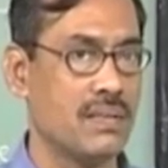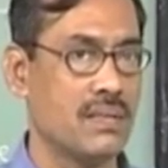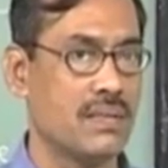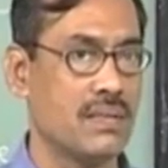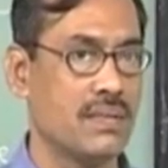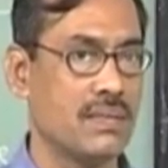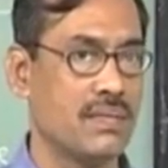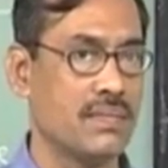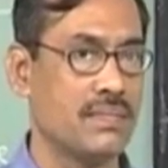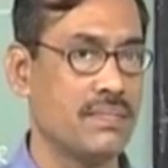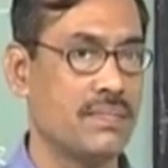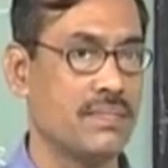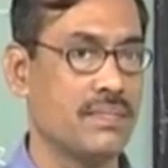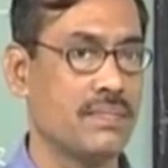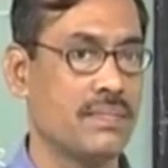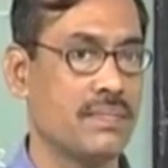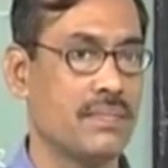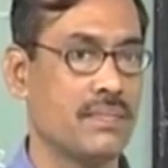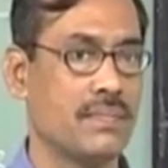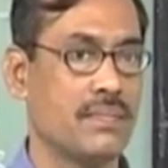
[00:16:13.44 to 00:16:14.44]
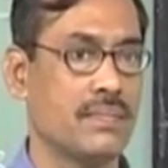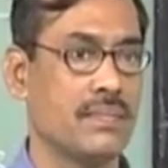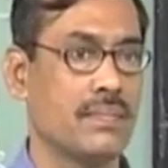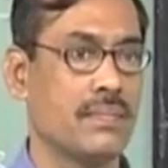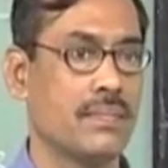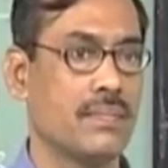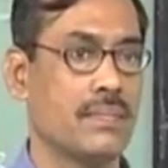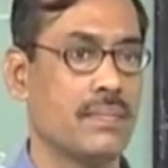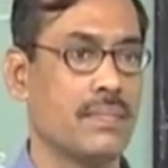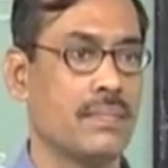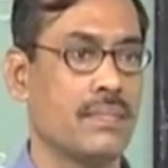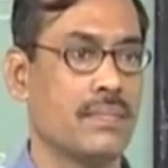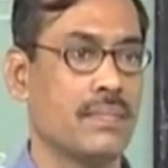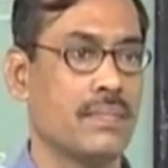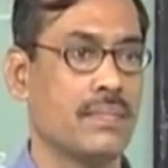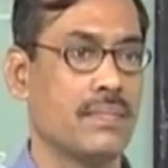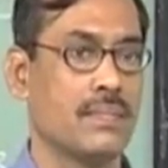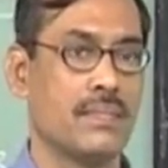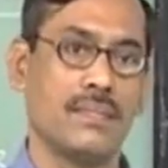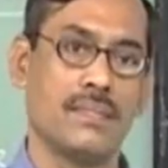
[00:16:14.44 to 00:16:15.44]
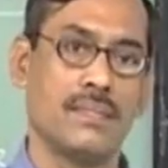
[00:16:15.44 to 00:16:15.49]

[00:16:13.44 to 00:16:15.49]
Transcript: Nobody speaks.